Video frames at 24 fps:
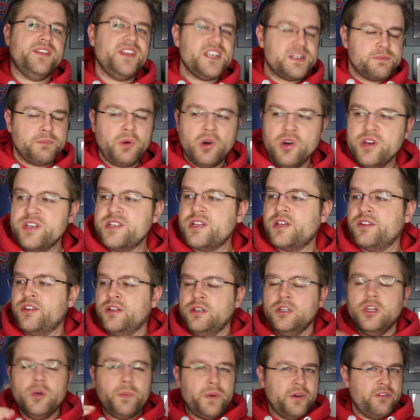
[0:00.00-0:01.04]
At this point,
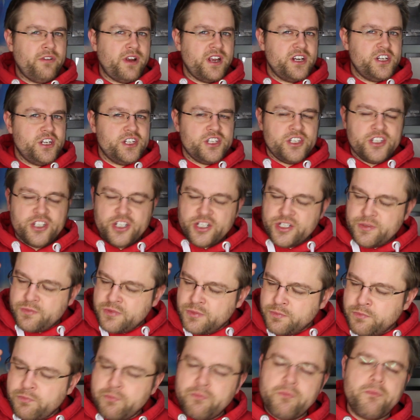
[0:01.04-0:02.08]
the Lupinrangers just
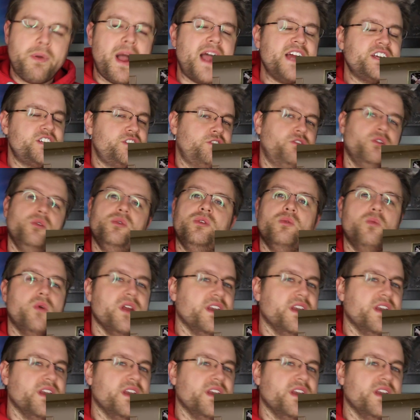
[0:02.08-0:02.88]
bash through the